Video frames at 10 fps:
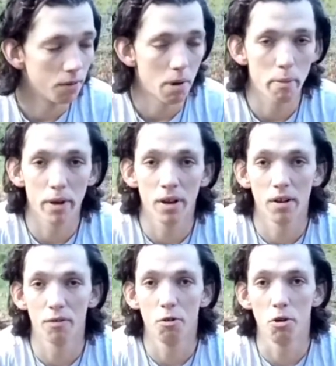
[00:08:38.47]
maybe
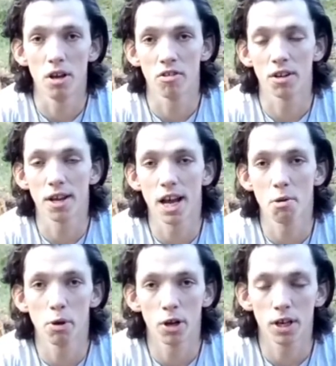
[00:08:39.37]
a few days at a
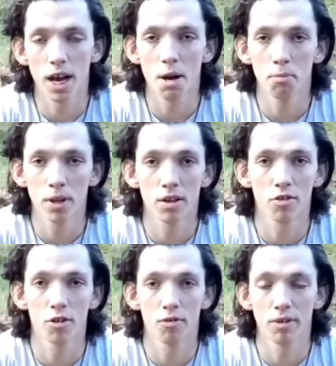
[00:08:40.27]
time at a camp, that
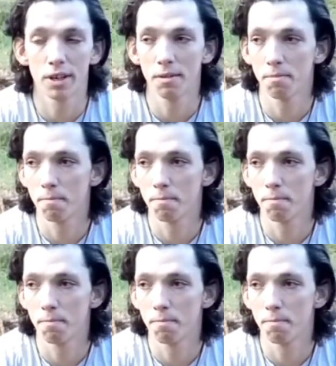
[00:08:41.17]
sort of thing.